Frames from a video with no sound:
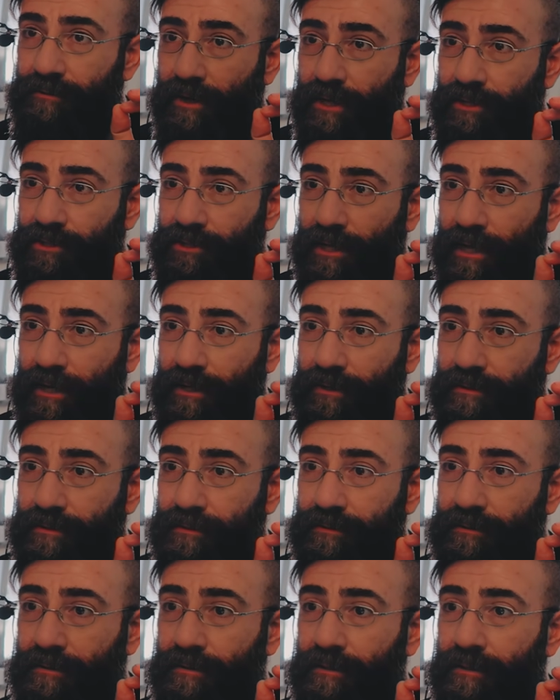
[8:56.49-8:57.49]
ranch
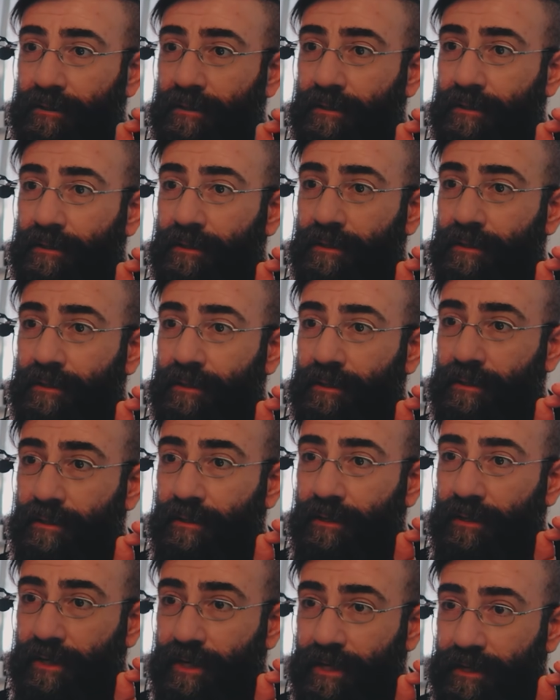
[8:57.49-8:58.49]
icon,
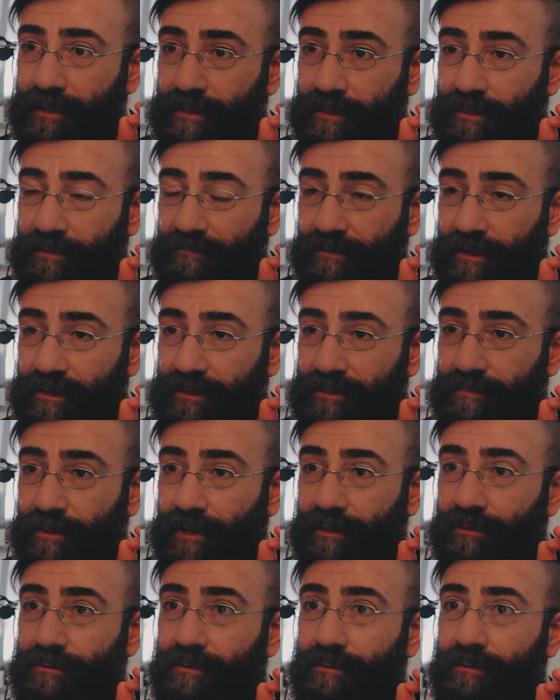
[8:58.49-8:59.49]
click the reverse
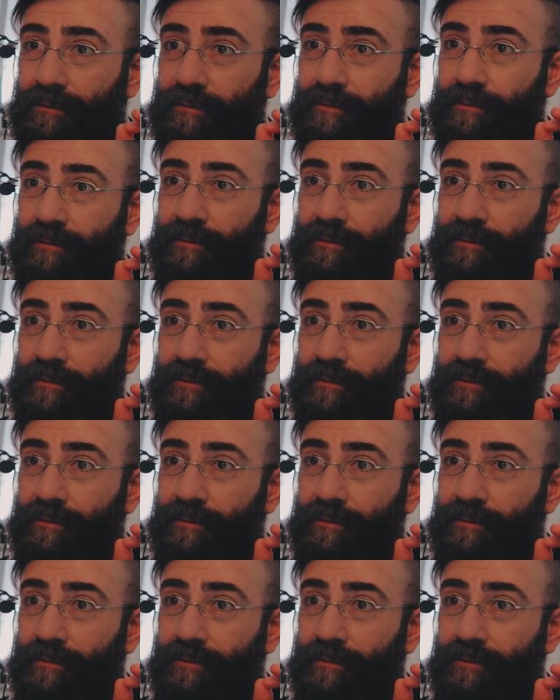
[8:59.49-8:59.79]
button,